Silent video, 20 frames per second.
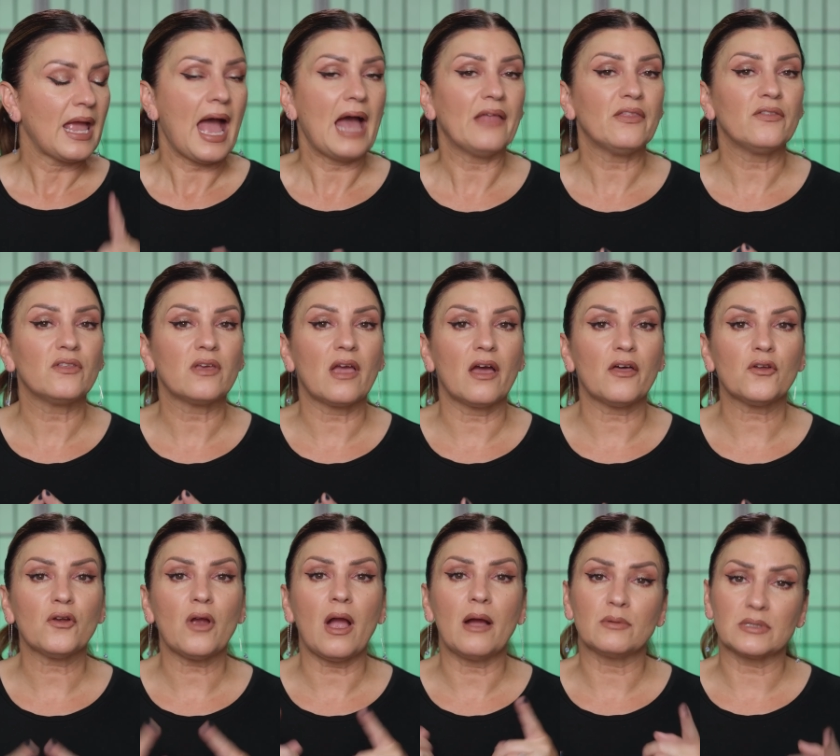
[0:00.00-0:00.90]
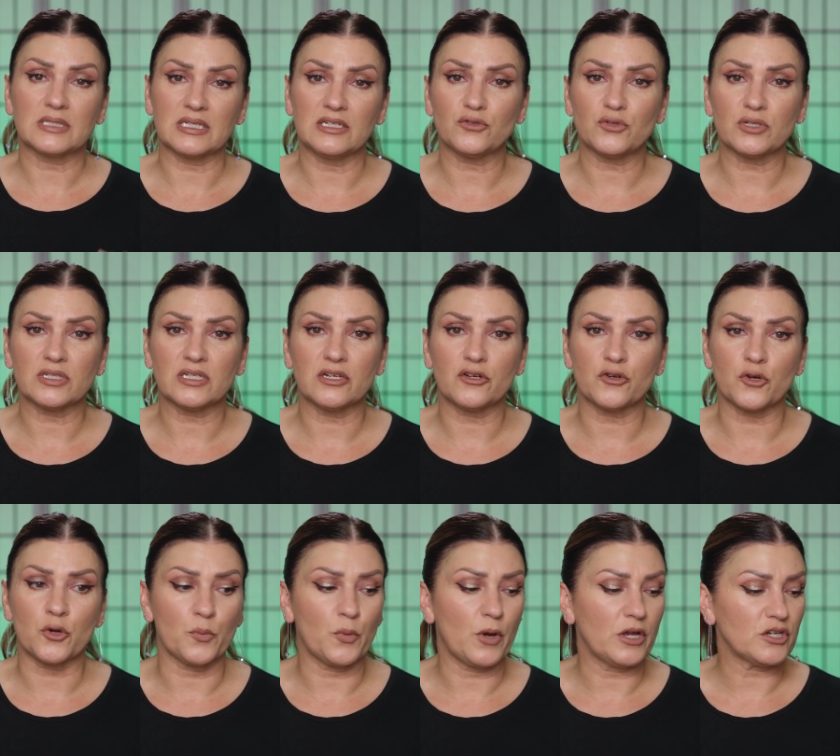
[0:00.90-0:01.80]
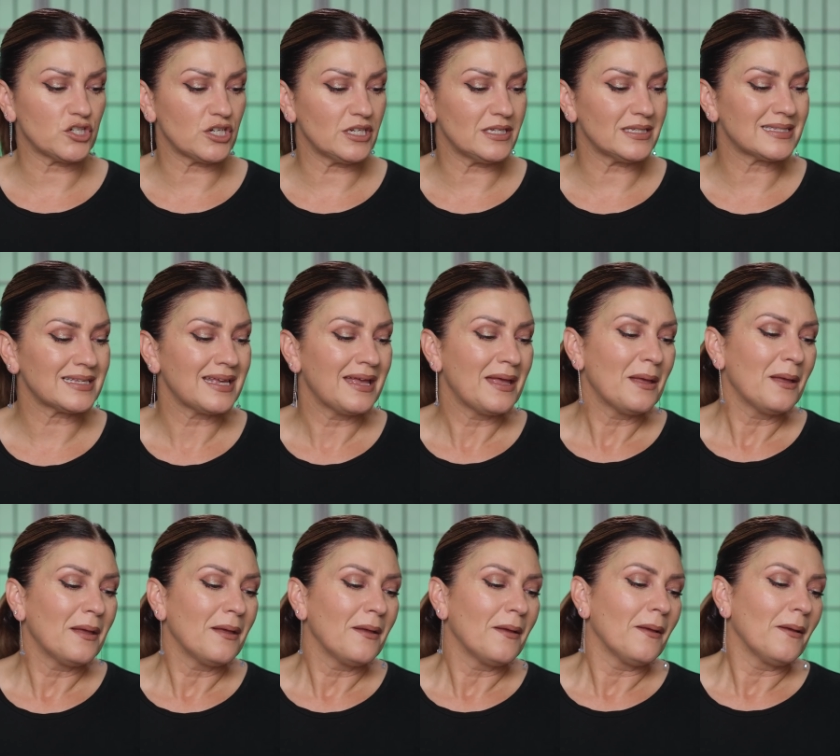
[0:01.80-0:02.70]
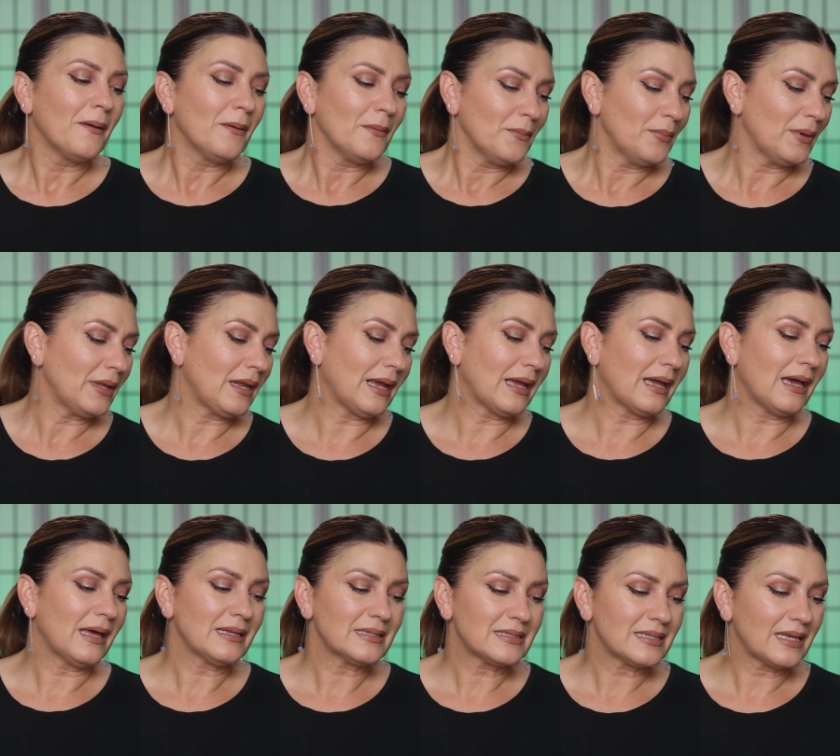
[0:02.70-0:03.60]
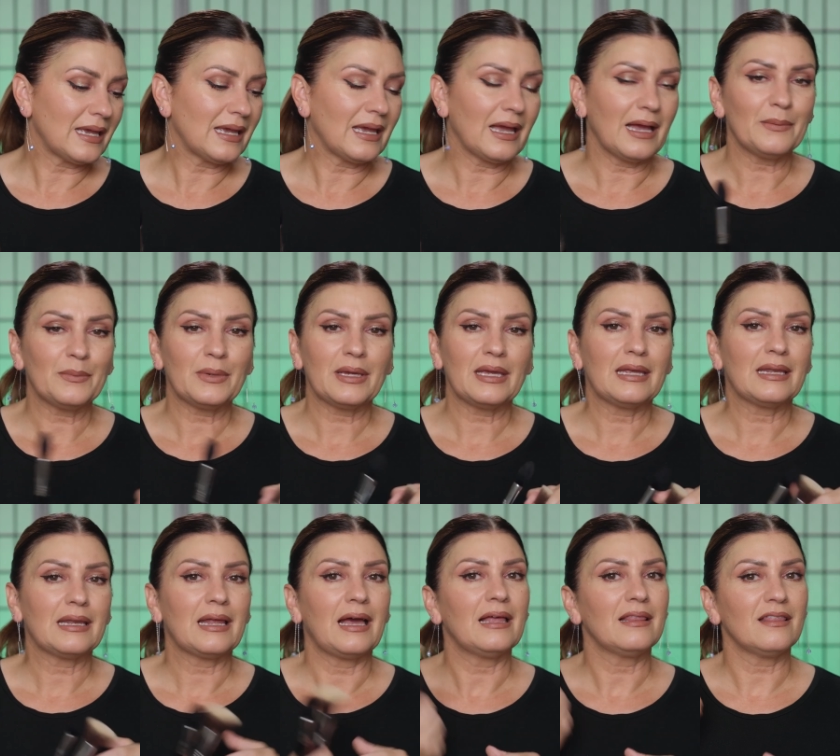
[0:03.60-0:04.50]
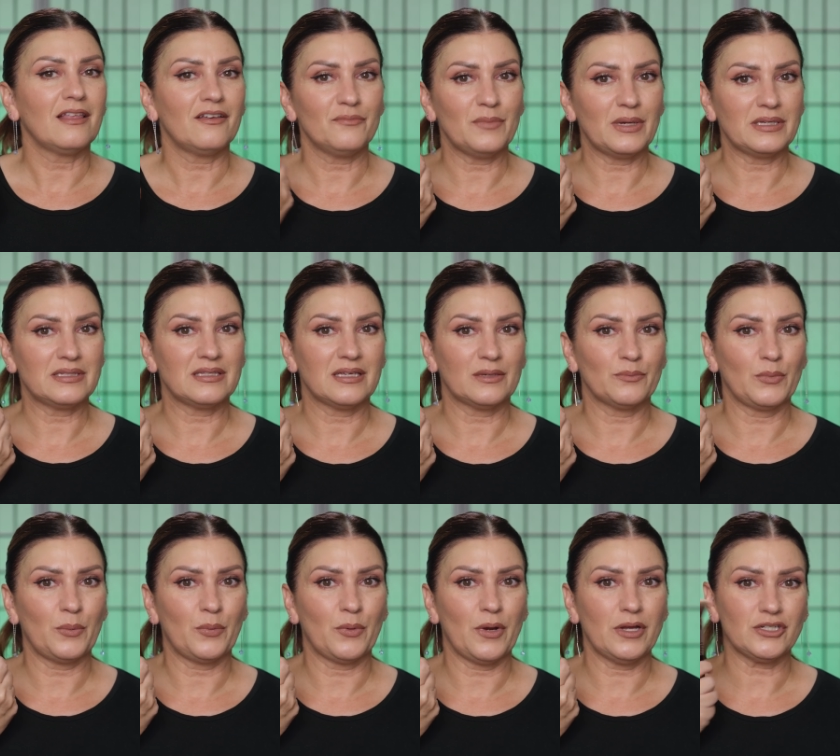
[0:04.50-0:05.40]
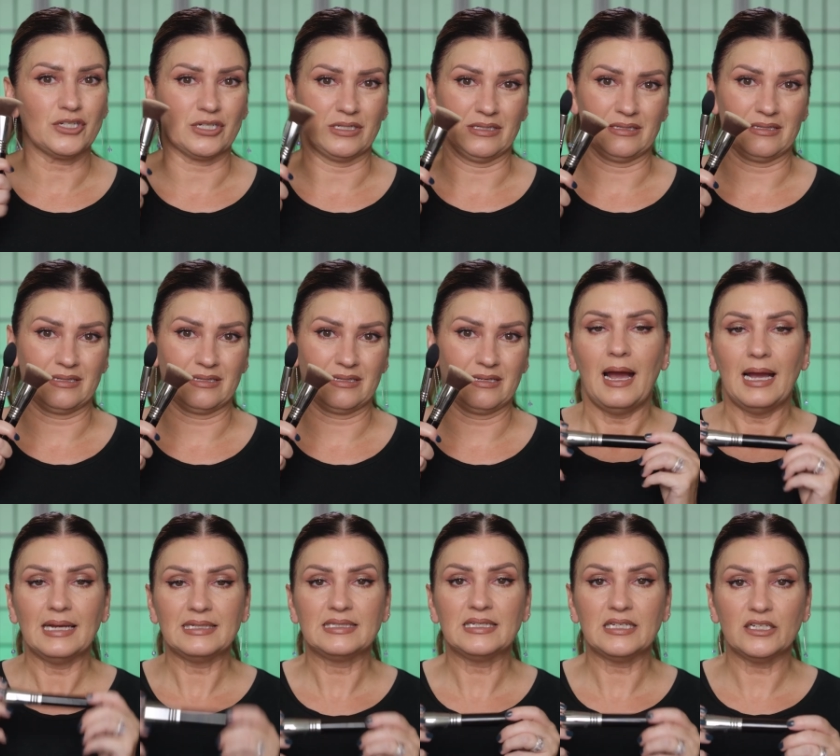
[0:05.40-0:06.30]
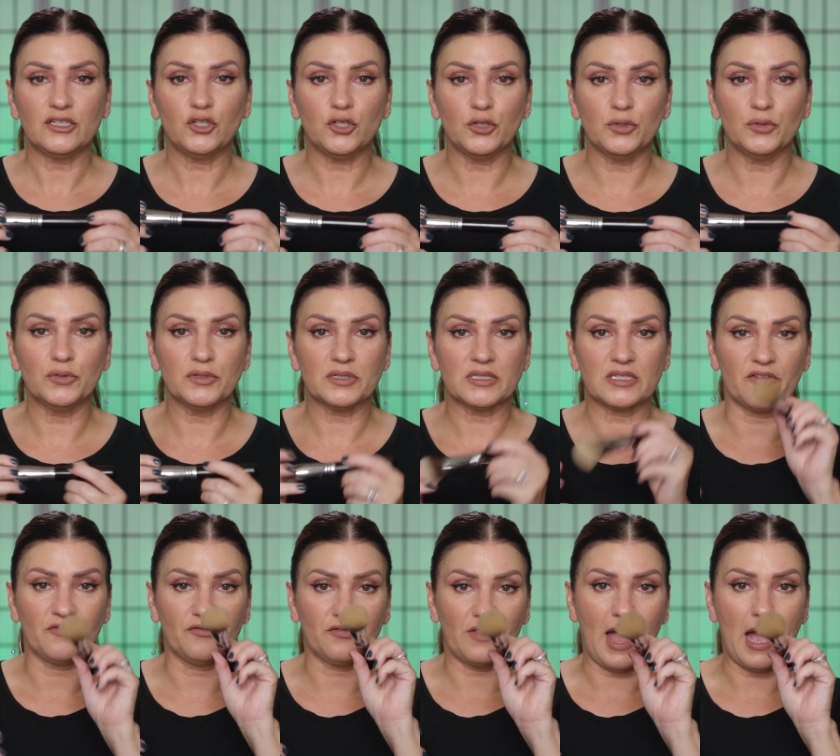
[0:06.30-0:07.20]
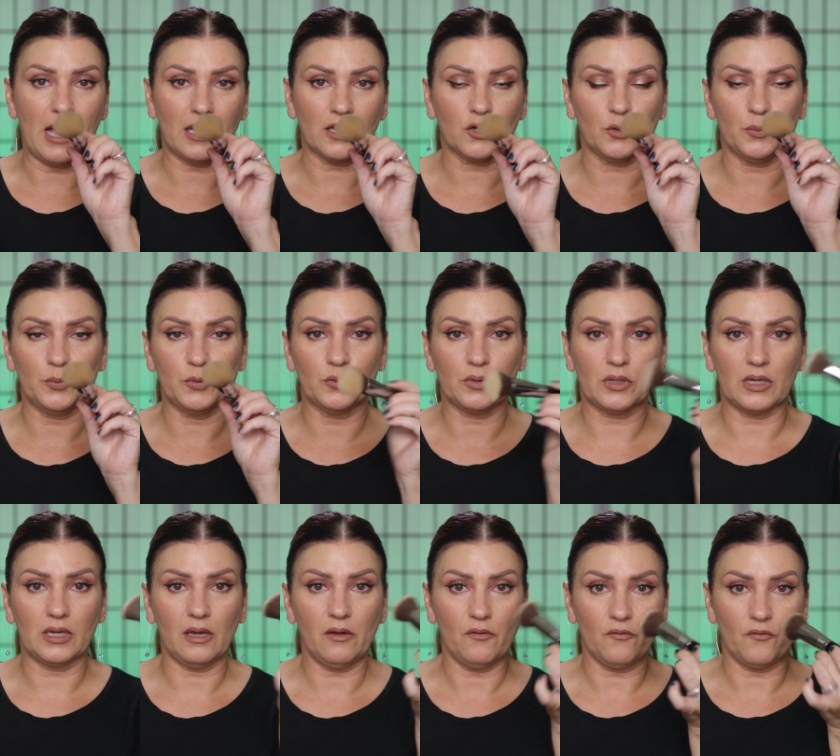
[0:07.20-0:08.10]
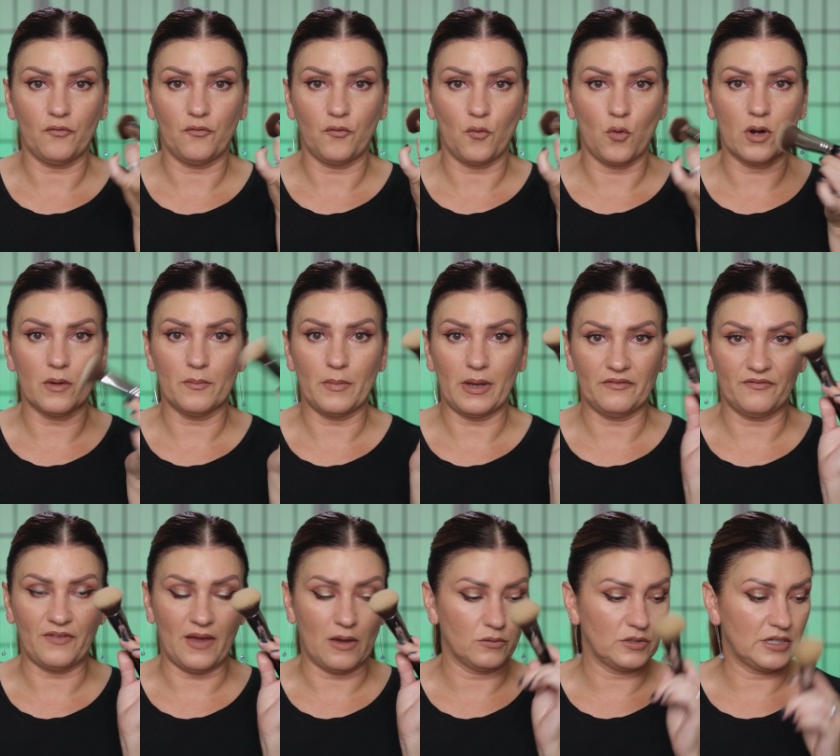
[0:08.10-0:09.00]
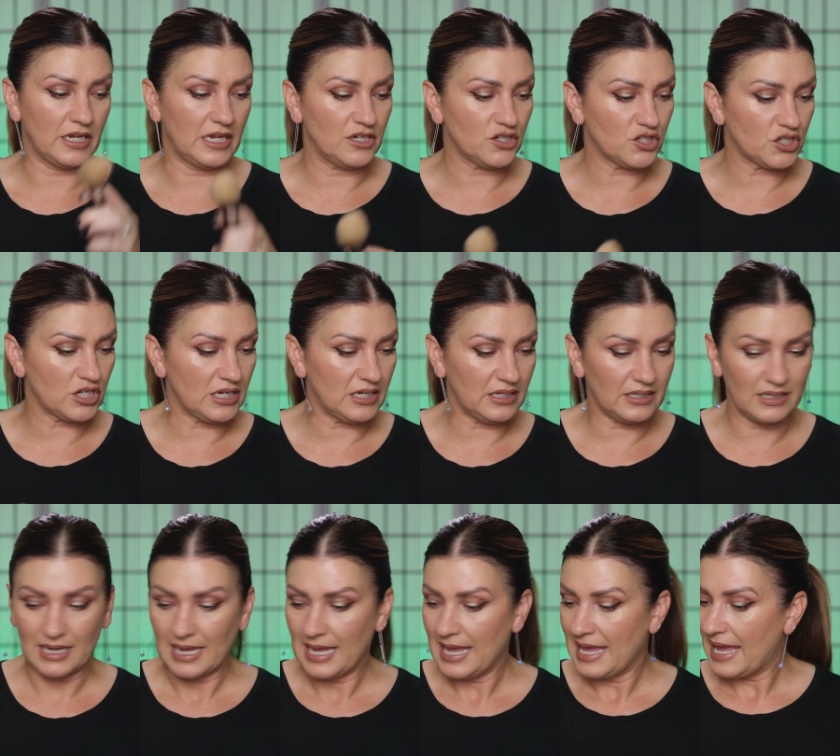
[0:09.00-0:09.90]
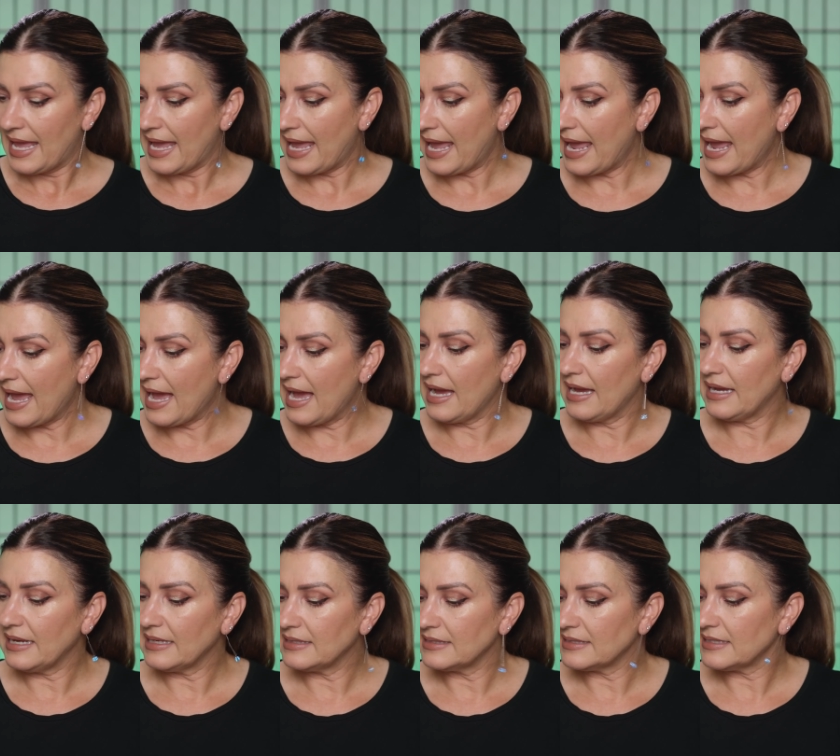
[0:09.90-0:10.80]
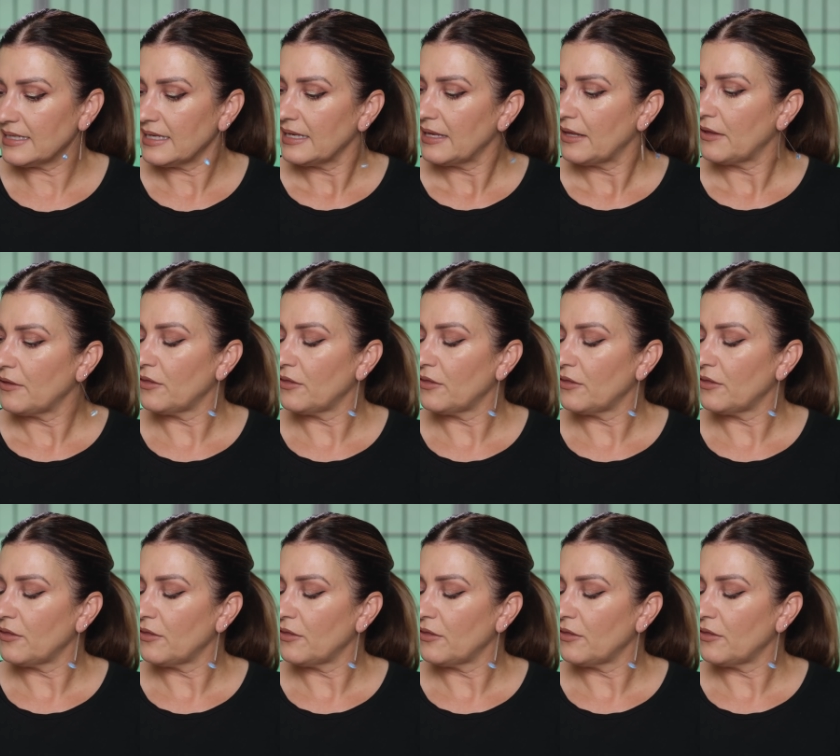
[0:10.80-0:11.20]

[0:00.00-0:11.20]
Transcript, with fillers: And then the other, I was interested in her brushes, but I gotta say, I mean, I love my Sigma brushes. I did use the flat Kabuki for my foundation, and